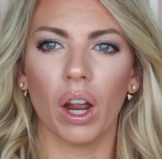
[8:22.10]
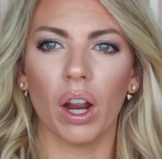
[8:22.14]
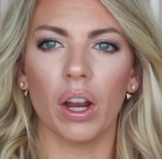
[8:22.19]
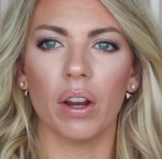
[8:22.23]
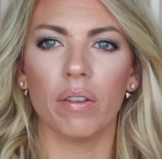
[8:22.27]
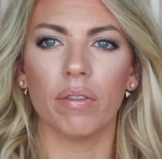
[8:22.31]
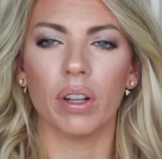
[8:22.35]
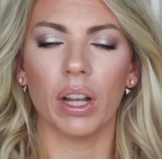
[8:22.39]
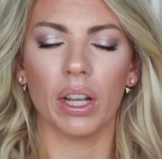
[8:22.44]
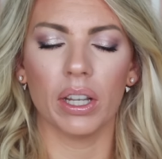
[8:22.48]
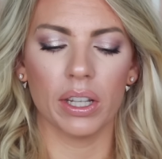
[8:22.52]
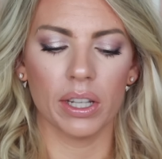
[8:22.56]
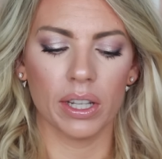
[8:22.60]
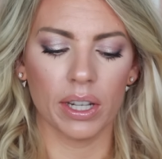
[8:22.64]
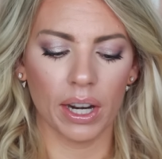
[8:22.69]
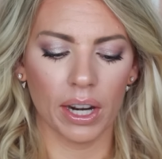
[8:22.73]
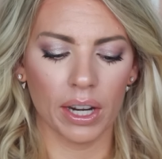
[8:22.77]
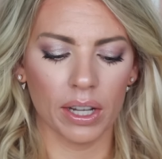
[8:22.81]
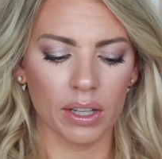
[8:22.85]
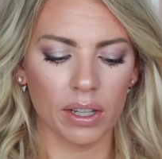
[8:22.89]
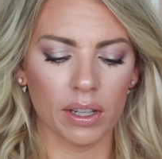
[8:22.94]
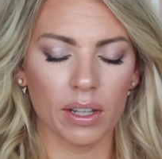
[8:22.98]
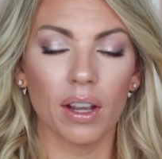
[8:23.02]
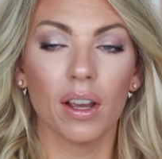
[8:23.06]
I have less
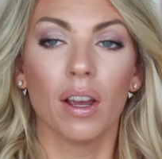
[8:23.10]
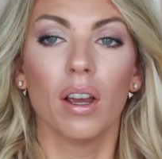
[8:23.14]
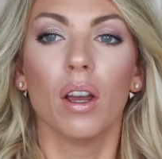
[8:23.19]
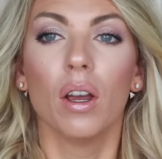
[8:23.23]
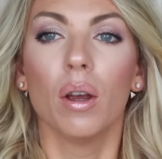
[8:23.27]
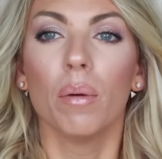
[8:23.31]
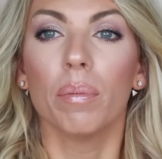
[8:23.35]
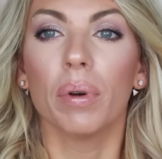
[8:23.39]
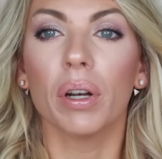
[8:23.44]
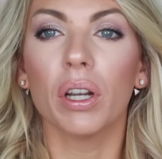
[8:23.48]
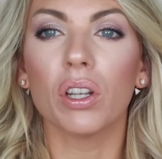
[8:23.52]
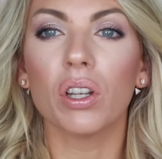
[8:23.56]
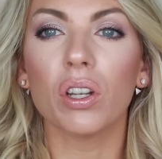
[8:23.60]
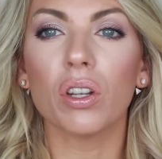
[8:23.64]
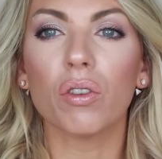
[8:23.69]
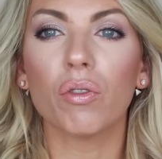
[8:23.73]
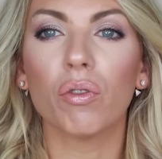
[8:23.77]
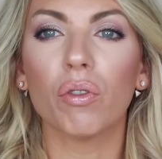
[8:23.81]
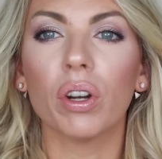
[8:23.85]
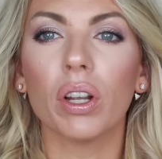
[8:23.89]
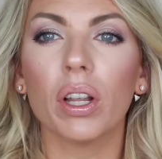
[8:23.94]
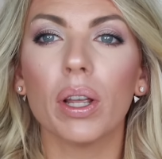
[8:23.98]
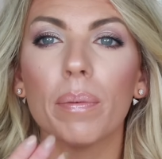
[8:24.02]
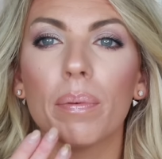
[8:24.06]
chance. But it's just
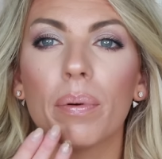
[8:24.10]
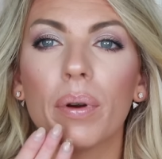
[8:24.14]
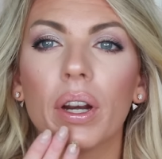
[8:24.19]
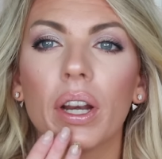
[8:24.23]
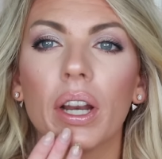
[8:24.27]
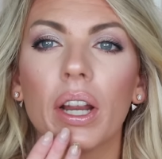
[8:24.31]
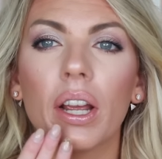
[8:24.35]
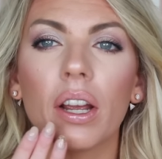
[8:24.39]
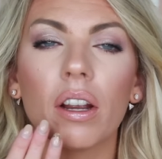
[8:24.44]
really pretty.